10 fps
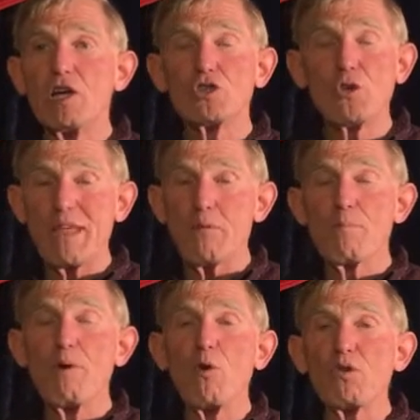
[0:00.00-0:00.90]
So they
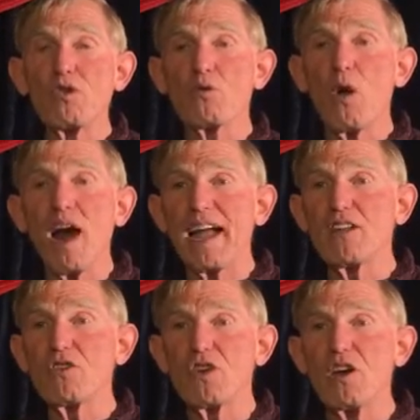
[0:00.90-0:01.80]
were both
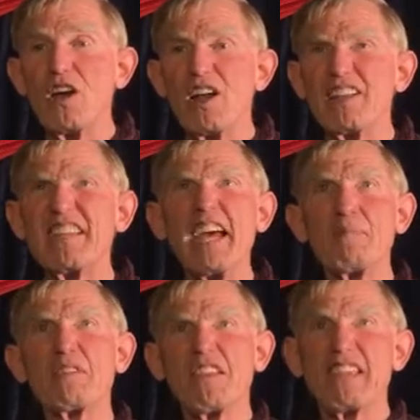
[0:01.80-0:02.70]
trying to
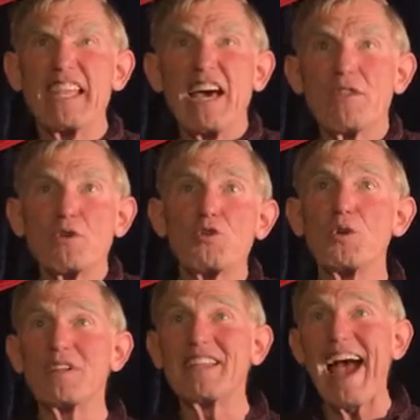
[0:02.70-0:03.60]
tempt the other
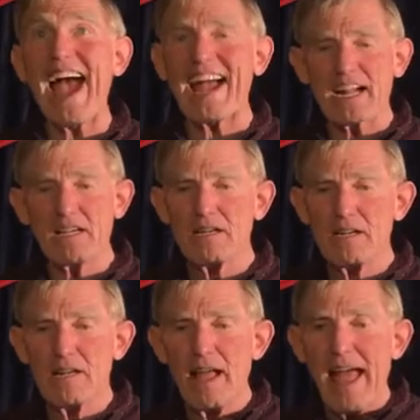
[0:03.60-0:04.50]
to attack.
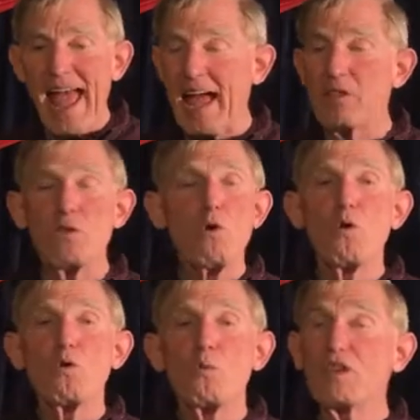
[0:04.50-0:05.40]
And
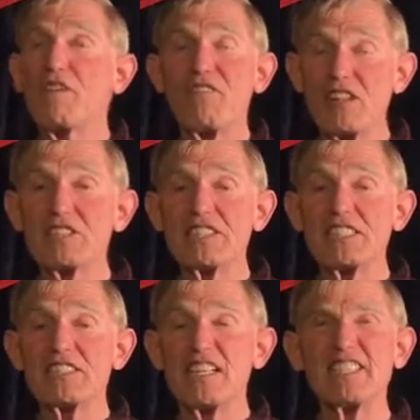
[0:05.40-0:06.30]
what the
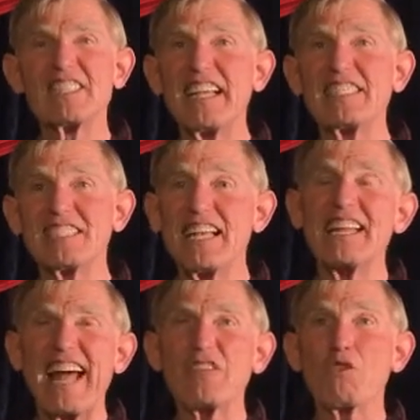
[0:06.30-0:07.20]
Philistines did is they
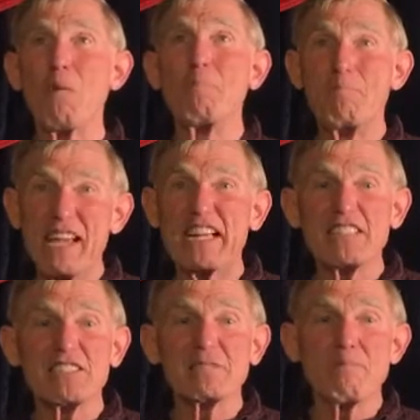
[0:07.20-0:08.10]
sent out their
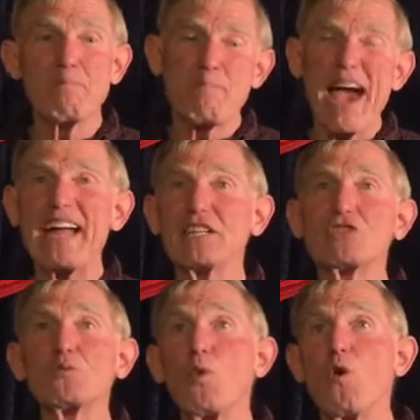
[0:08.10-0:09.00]
biggest,
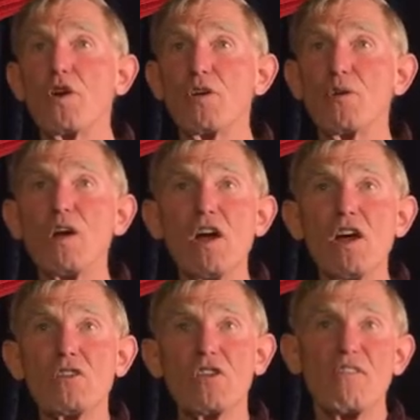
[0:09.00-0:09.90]
baddest warrior
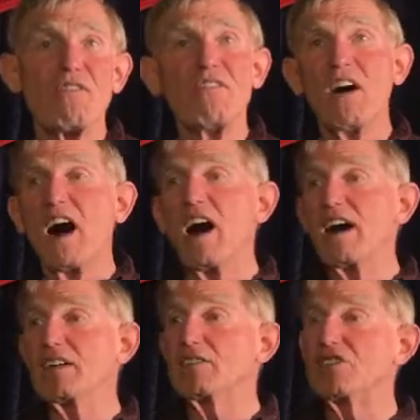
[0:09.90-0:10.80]
to
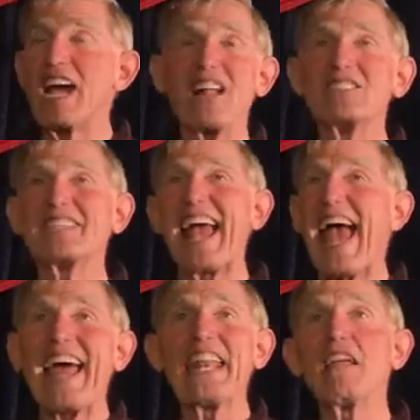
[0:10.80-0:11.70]
challenge
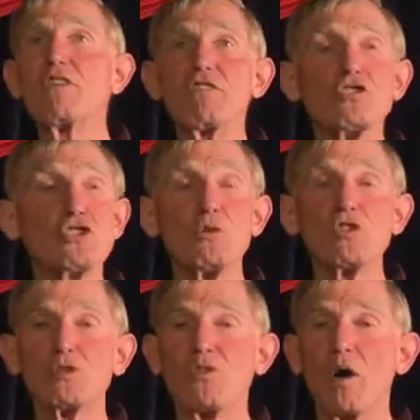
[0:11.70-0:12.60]
any of the
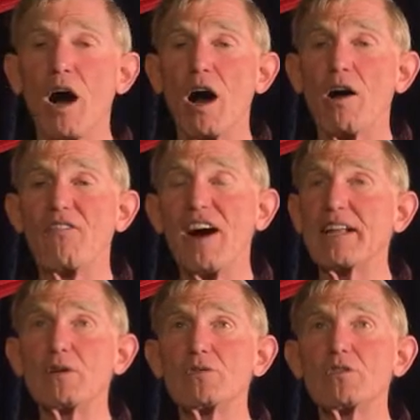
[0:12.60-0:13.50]
Jewish
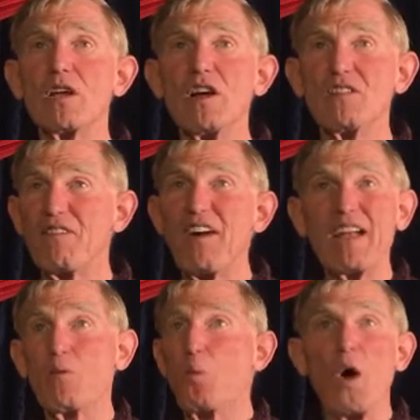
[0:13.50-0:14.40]
fighters to
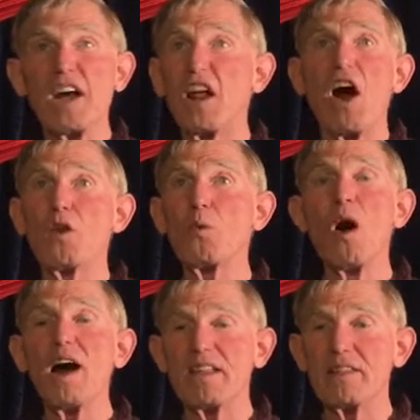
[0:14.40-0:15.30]
fight
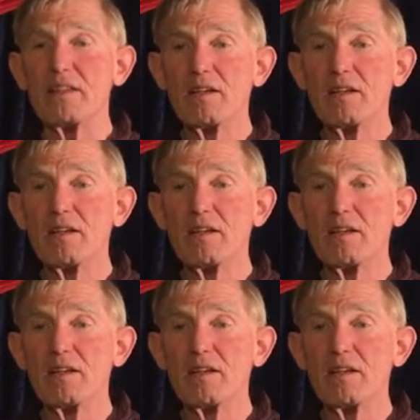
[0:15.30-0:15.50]
one-on-one.